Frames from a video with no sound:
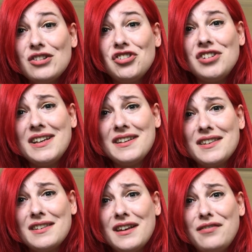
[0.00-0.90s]
She
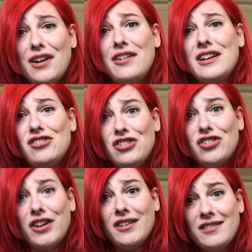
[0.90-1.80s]
is a very
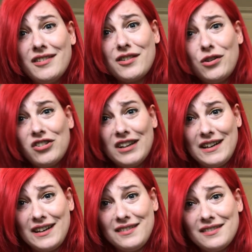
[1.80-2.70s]
ginger Scottish
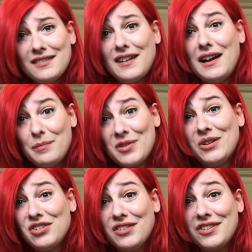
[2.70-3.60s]
lady. I am
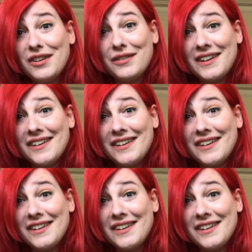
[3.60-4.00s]
Scottish also, in